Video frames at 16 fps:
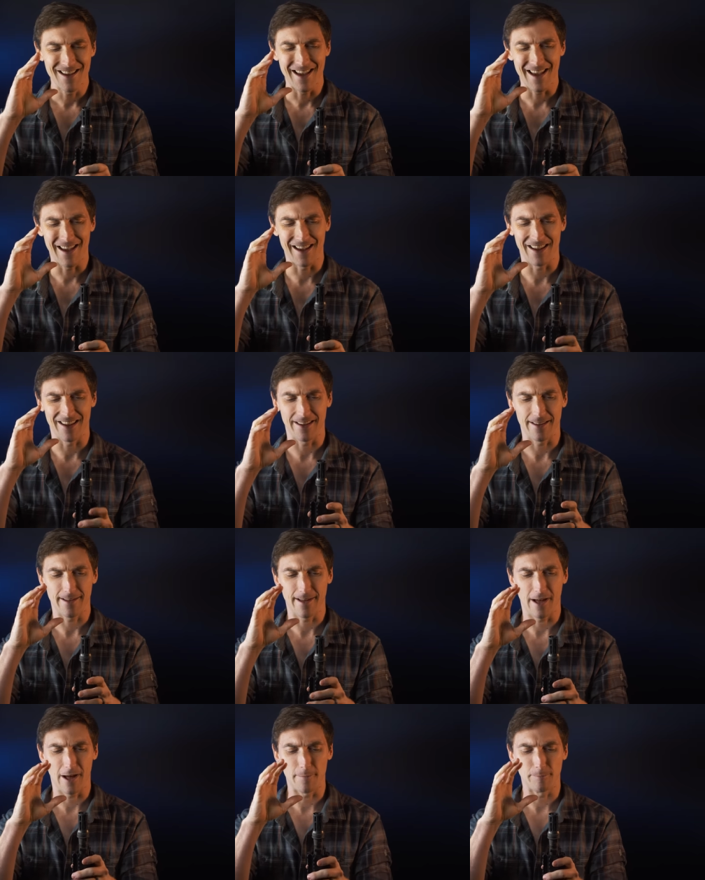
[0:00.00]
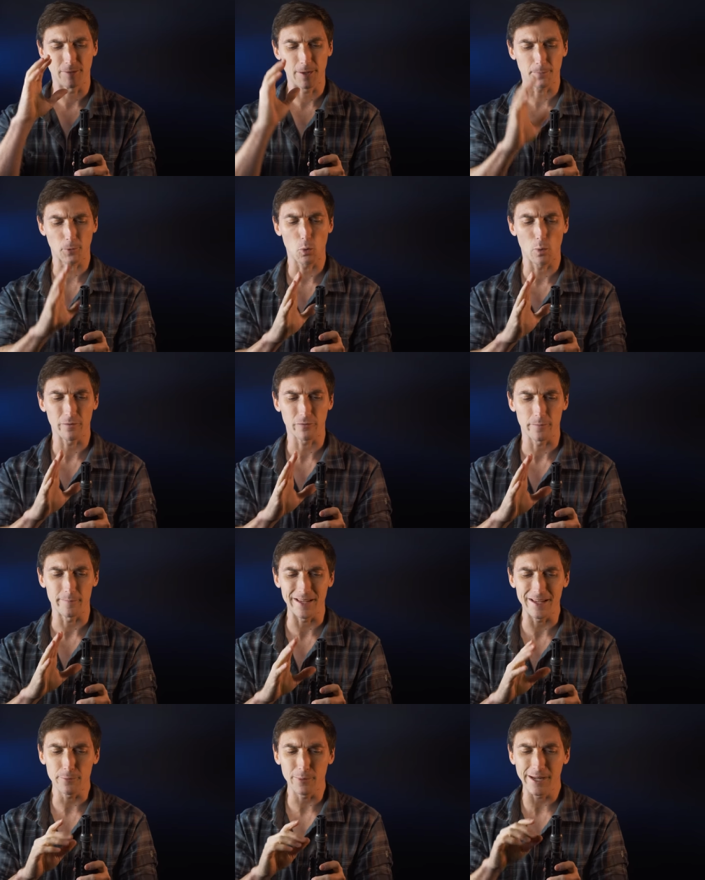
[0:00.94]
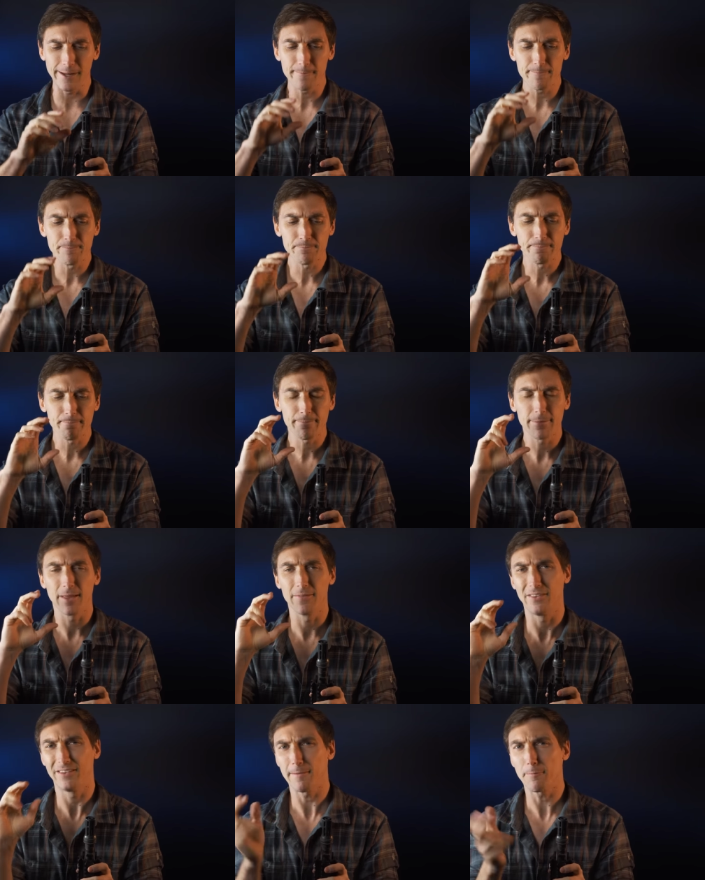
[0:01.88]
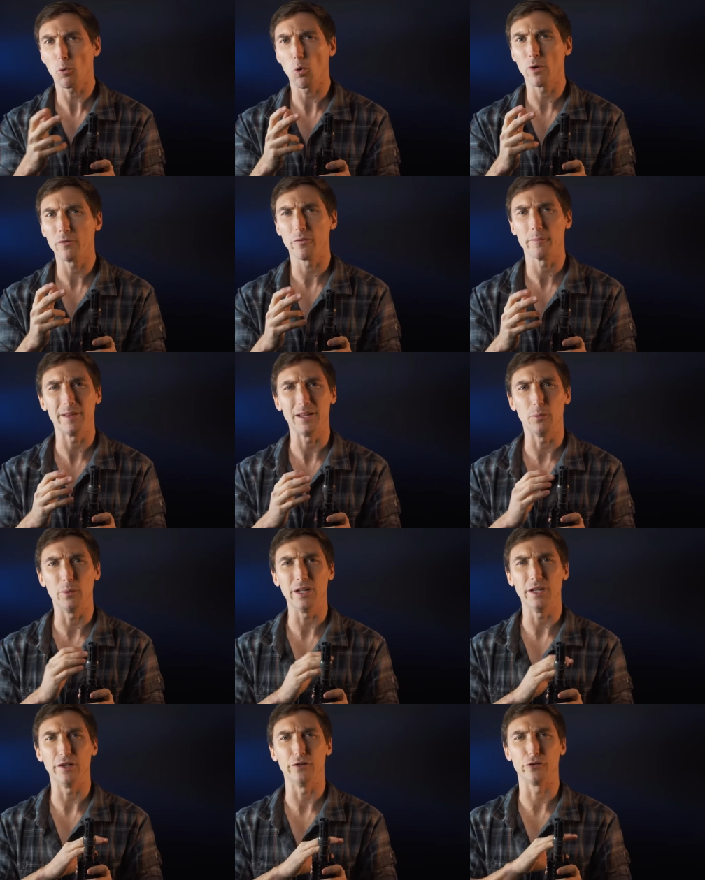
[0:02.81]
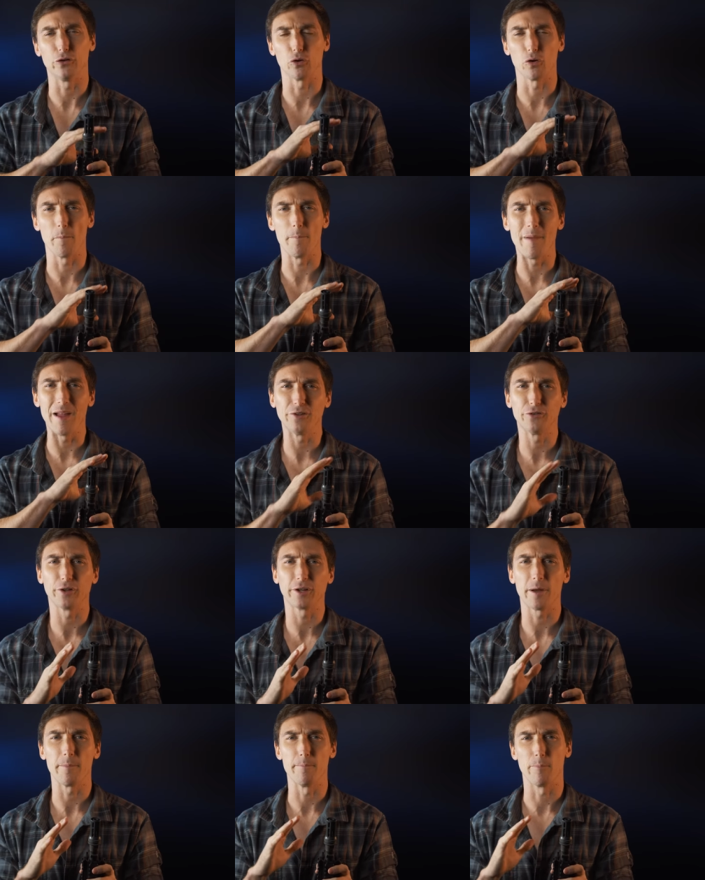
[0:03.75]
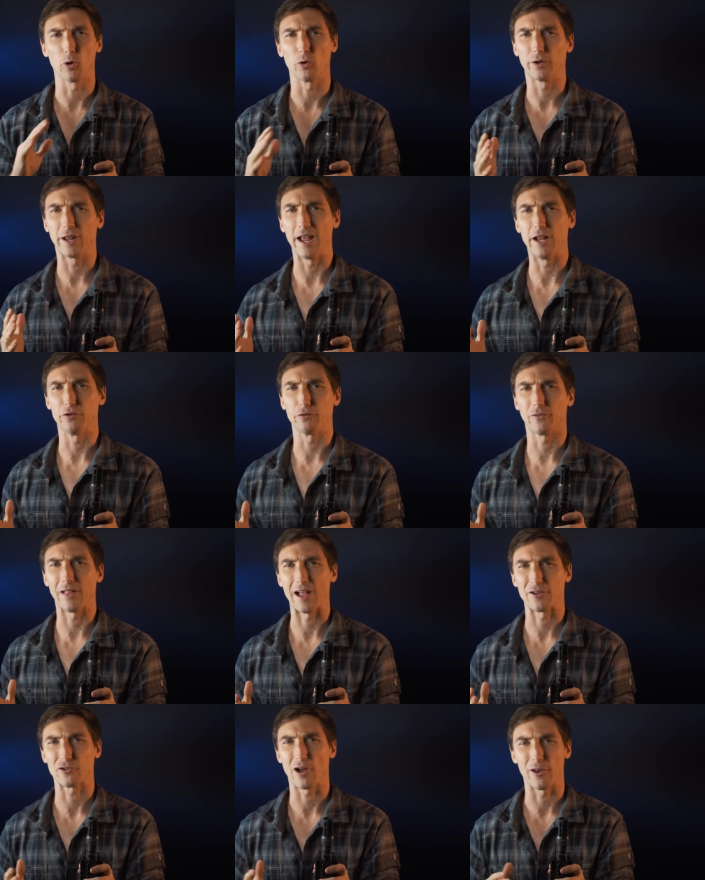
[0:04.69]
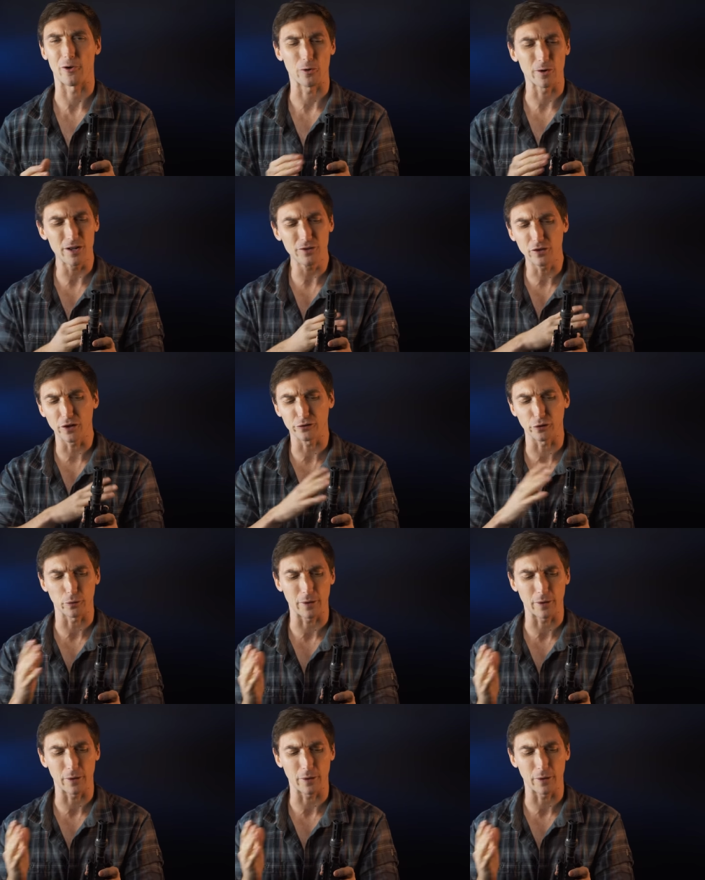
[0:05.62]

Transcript: a typical one from IWI. The typical one from IWI is your basic birdcage flash hider, and it does